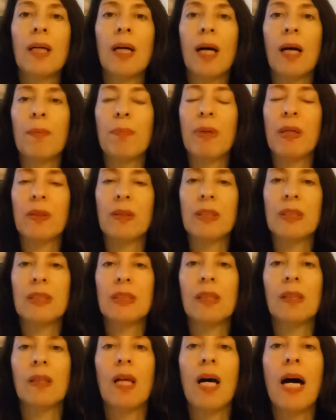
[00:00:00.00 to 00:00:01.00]
about this
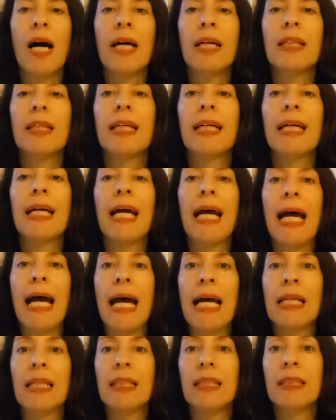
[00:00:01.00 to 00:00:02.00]
a lot,
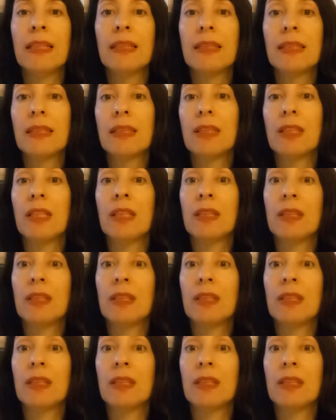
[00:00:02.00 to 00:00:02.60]
and it's